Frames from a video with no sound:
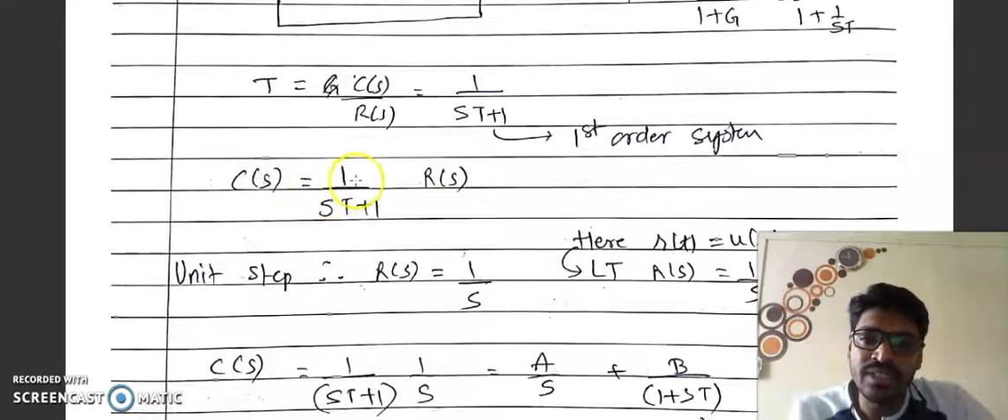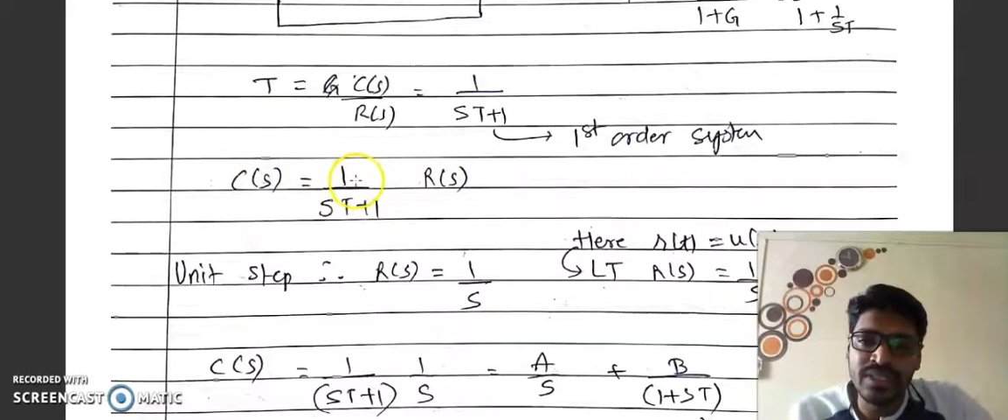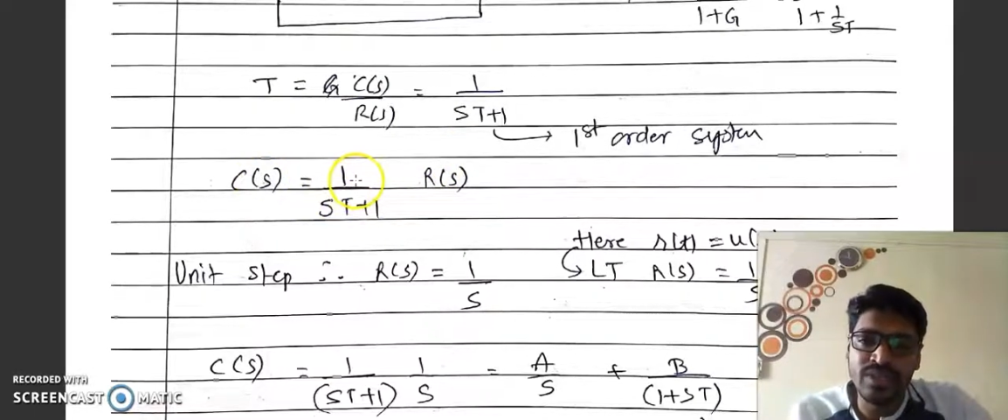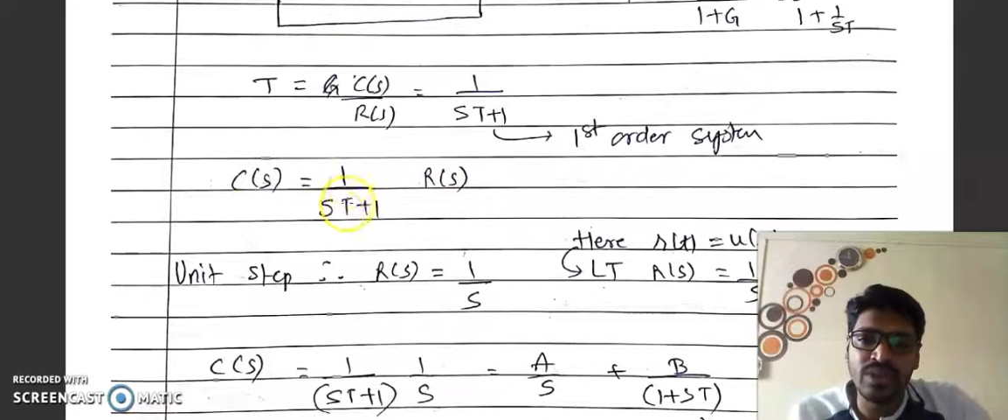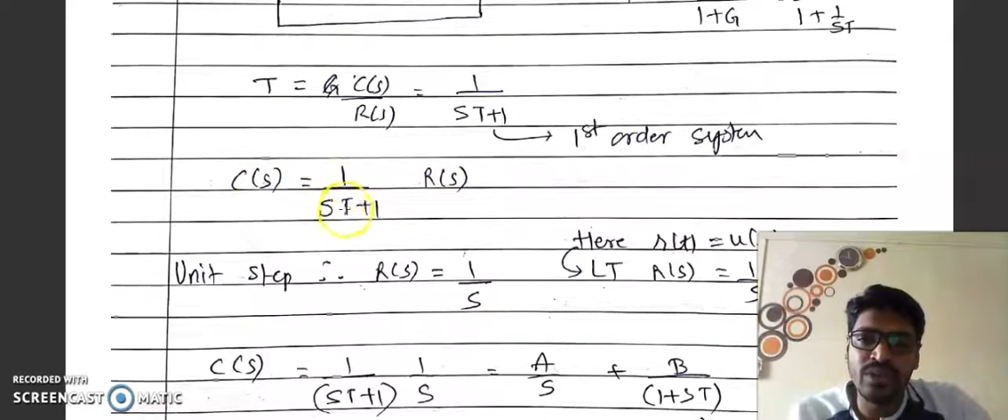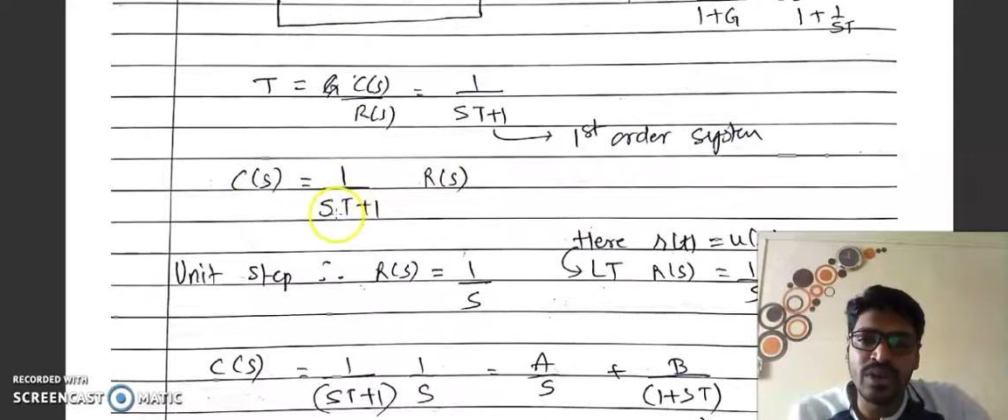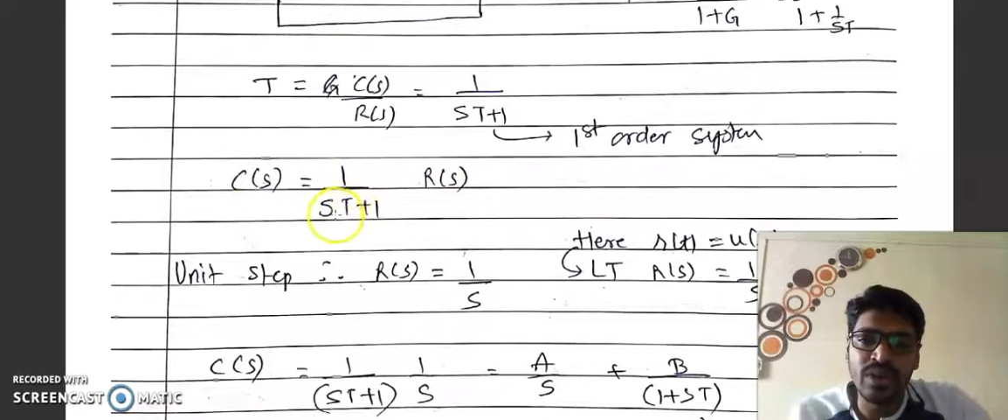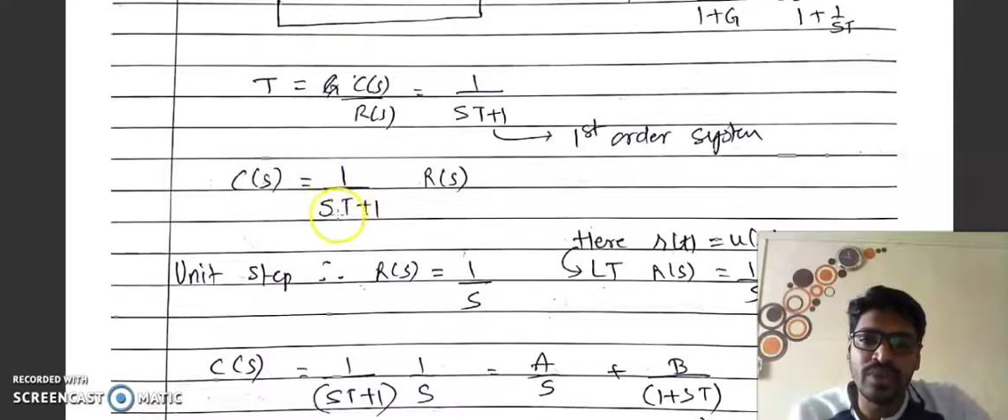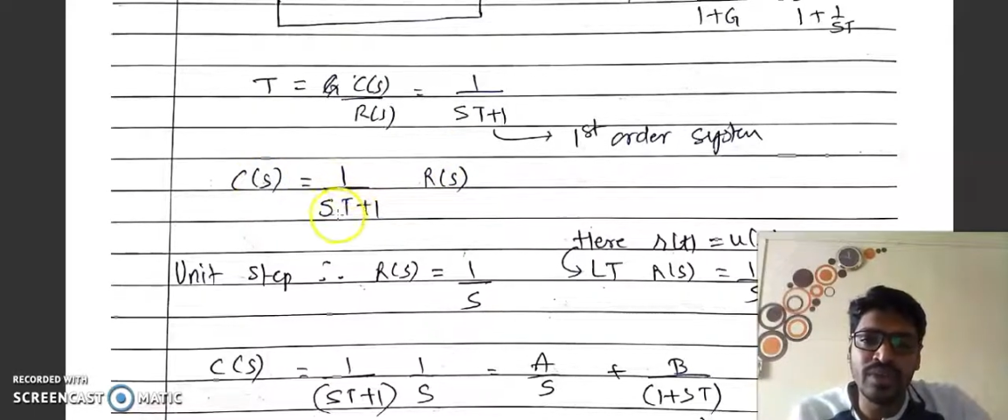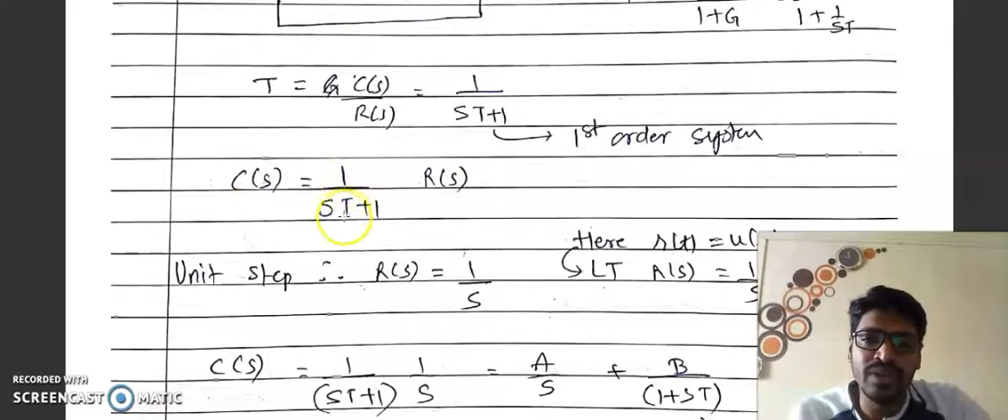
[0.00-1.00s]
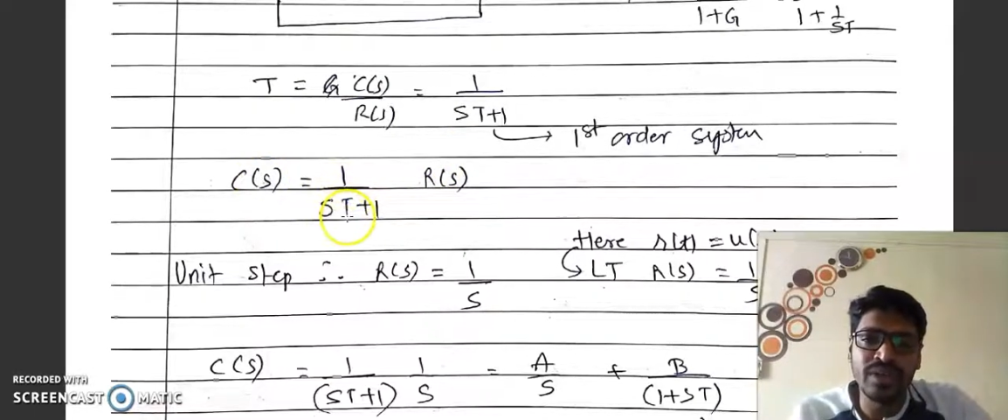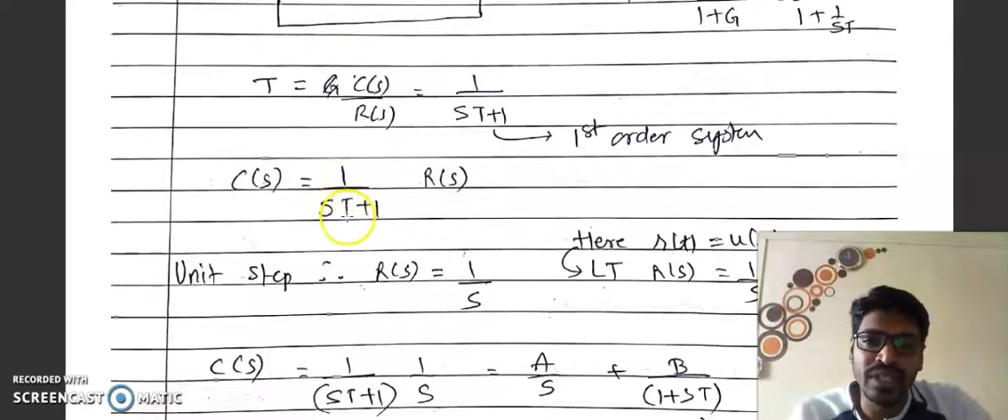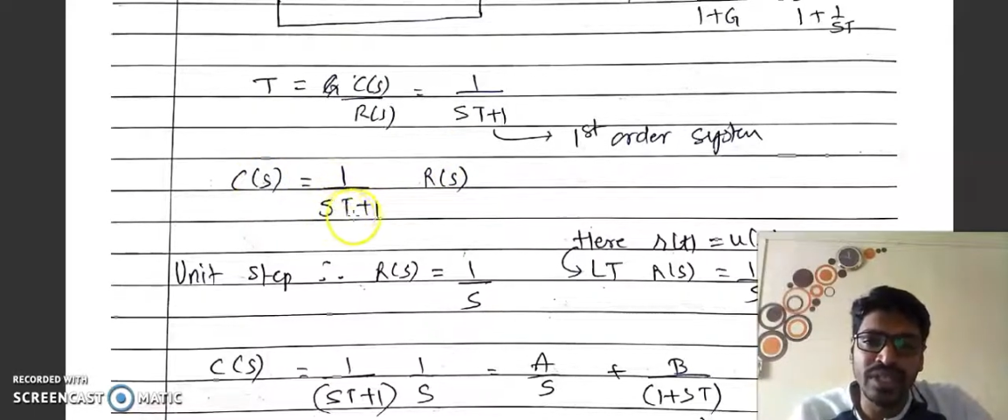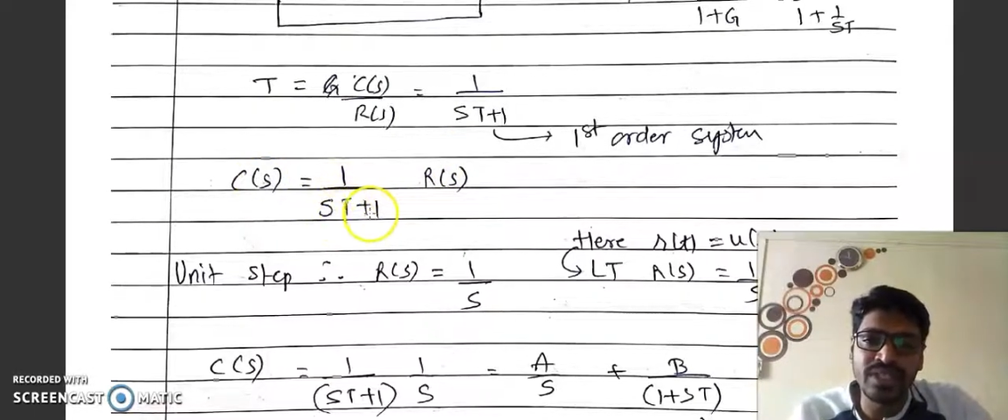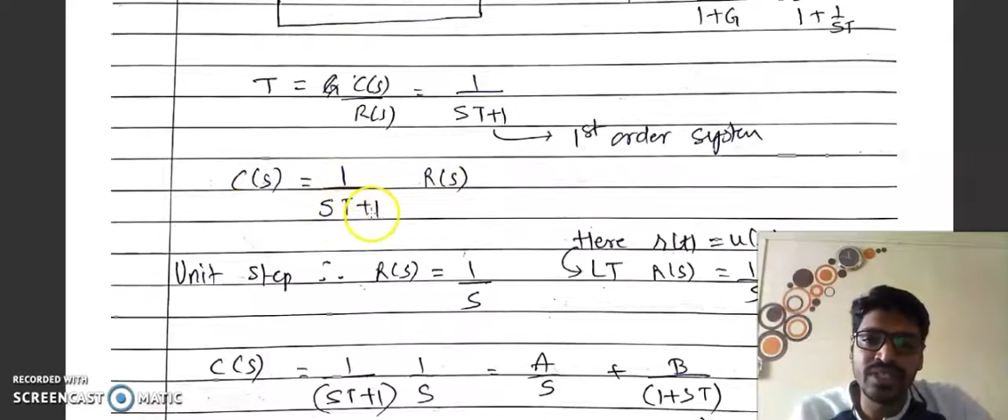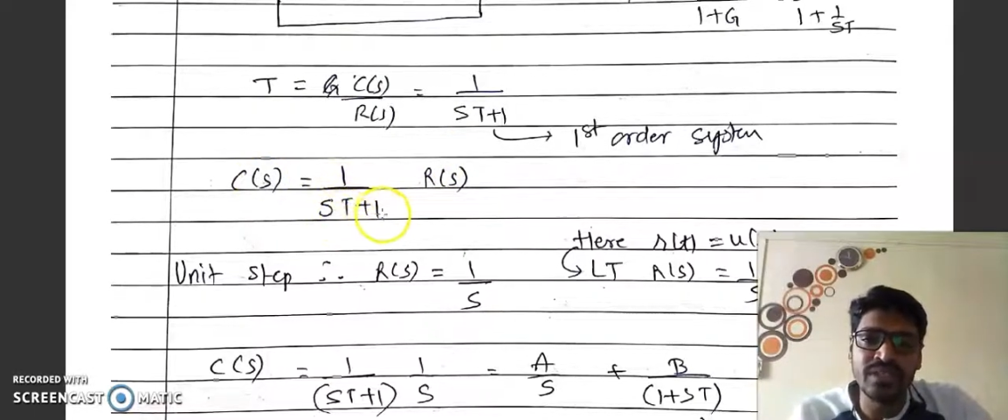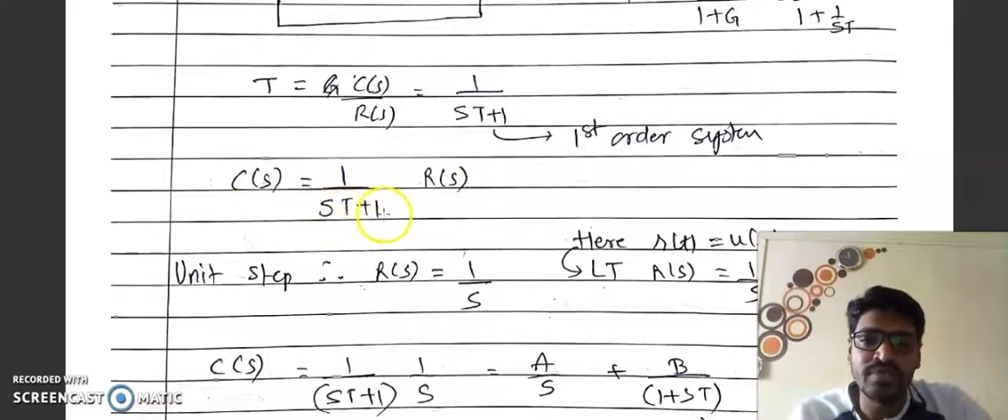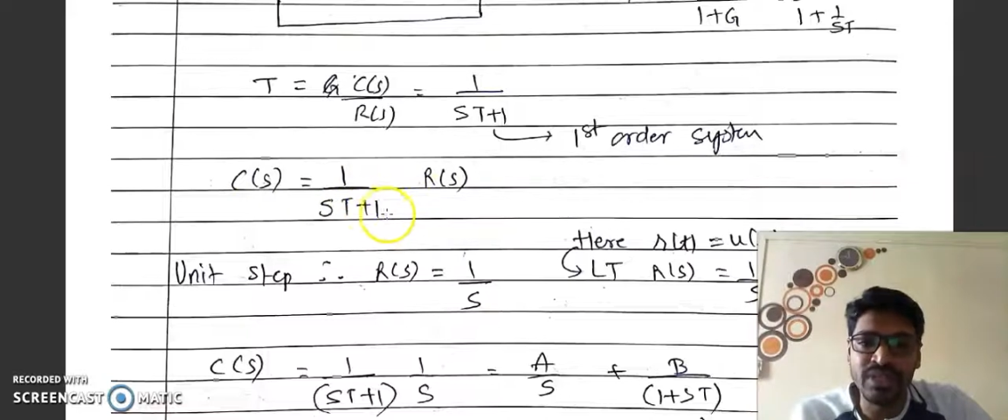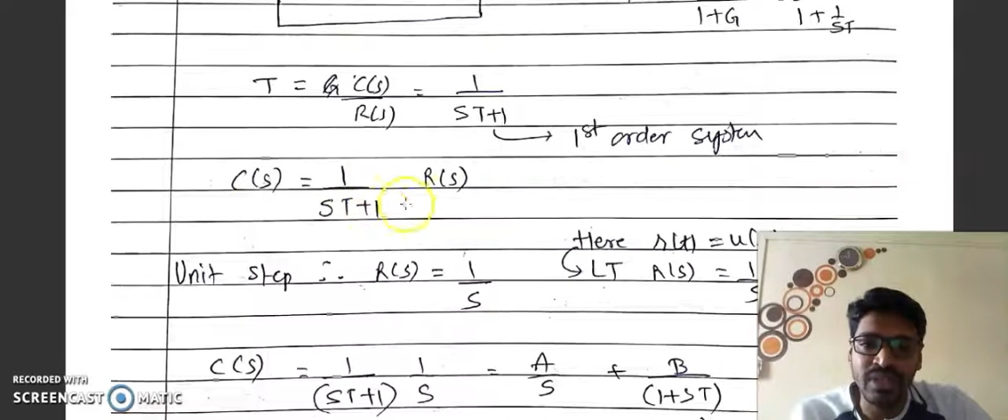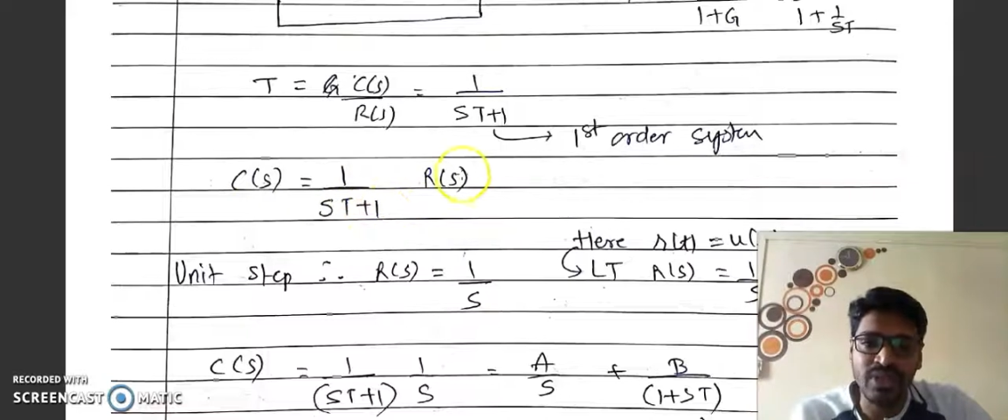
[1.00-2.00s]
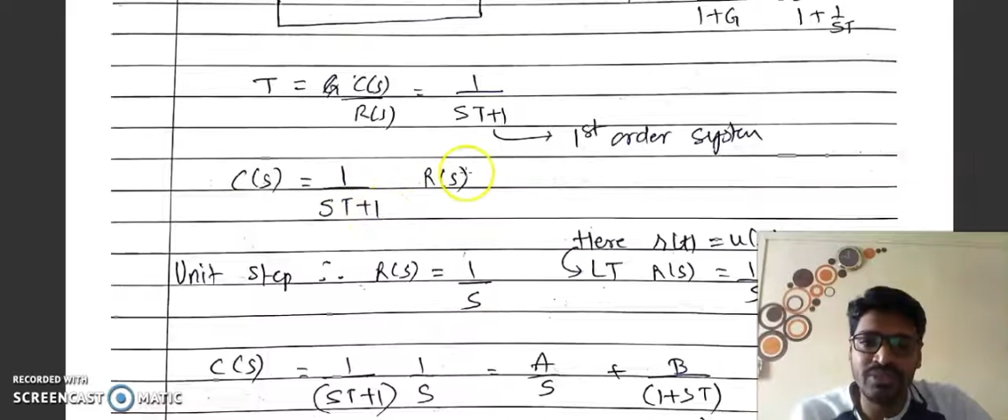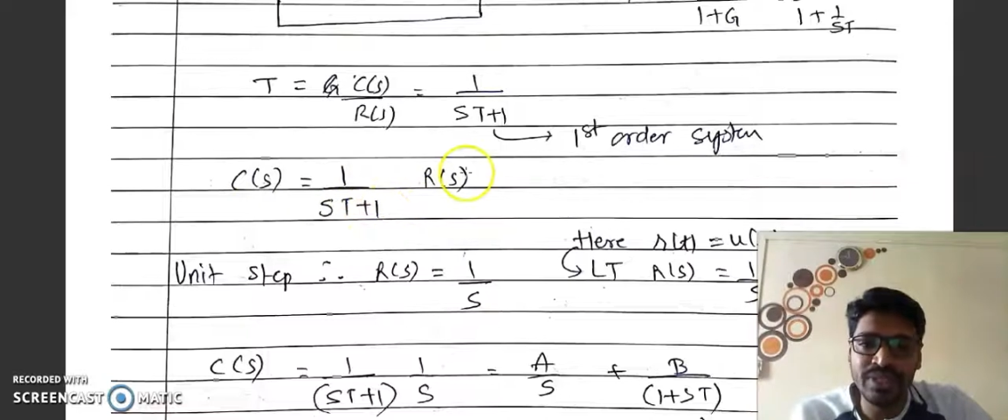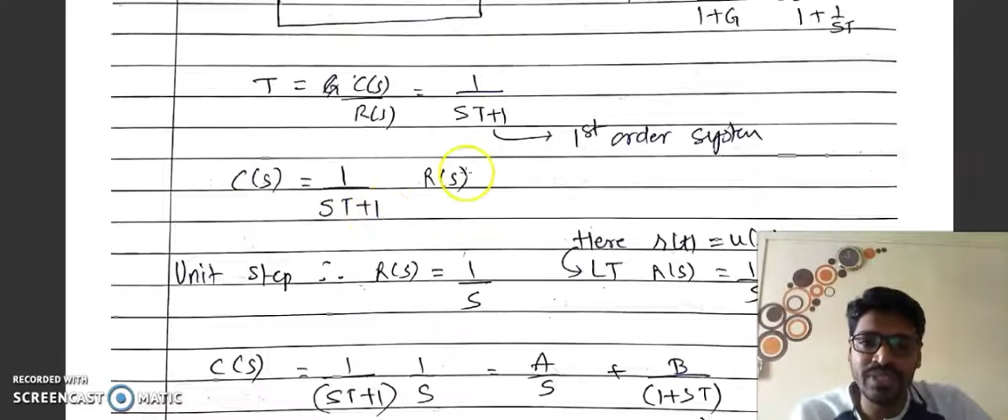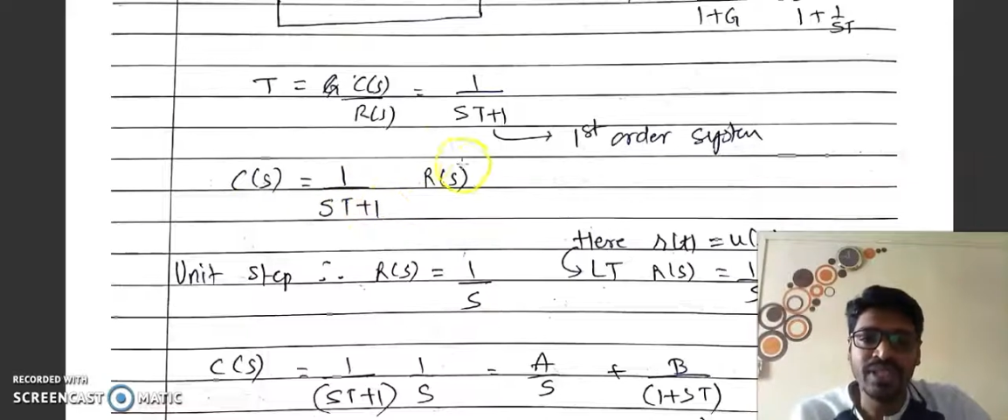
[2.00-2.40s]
is equal to 1 upon st plus r of s.